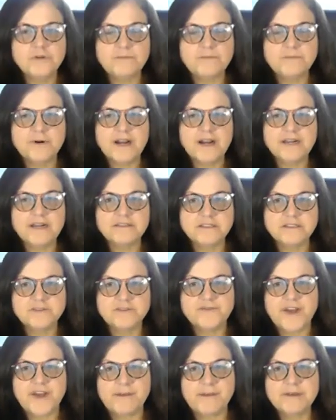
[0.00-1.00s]
practiced
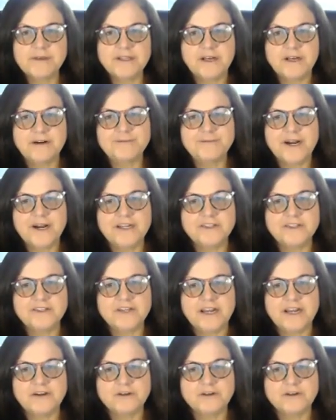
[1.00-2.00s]
family law my
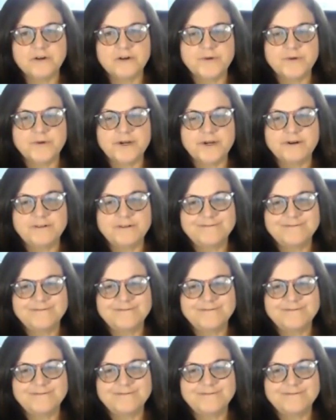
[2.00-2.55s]
entire career.